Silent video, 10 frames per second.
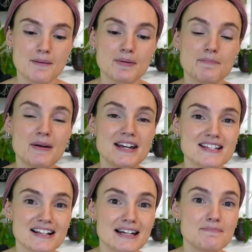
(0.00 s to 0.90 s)
But
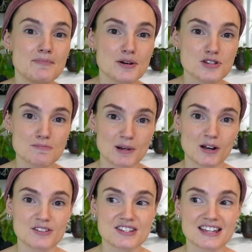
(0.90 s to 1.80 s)
basically, most
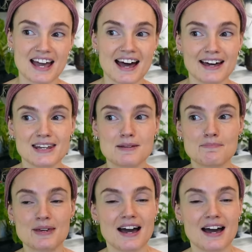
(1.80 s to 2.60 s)
plants can be